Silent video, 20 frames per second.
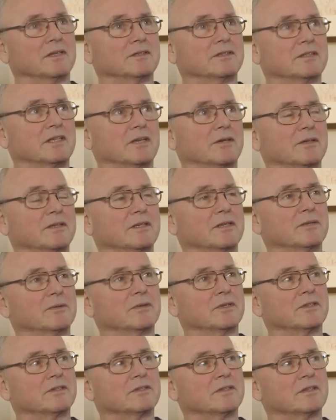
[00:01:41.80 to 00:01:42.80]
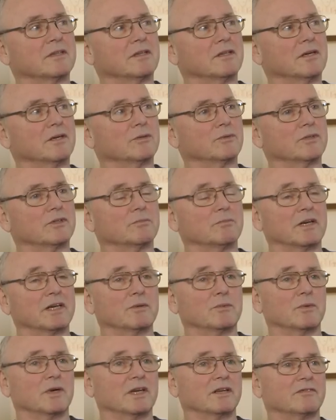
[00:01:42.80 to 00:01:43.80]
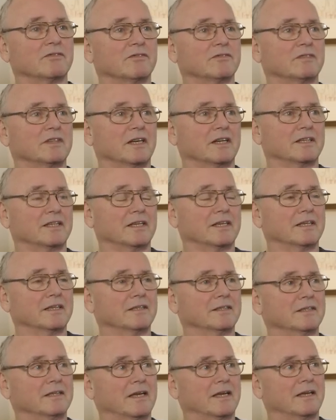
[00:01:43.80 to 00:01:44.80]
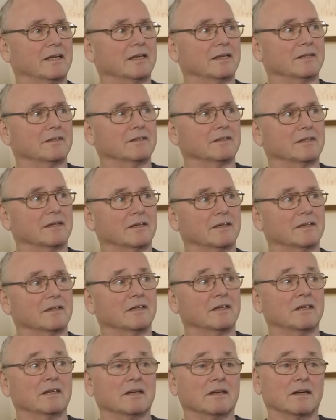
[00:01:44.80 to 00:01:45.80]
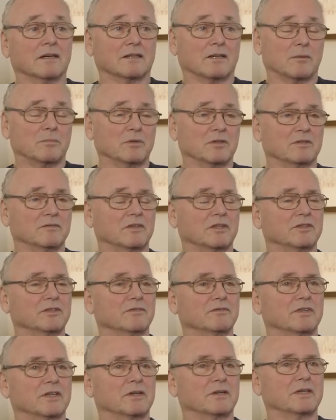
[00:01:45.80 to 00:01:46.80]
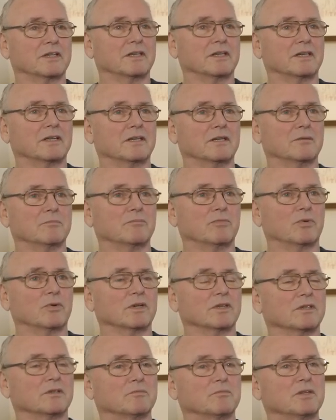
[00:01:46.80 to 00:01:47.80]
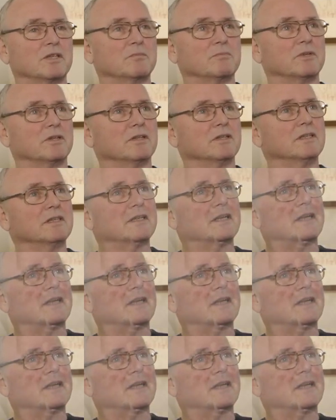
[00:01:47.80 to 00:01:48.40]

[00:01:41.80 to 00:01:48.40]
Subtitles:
Ontario, along with my wife, Diane, and a couple of other very important people.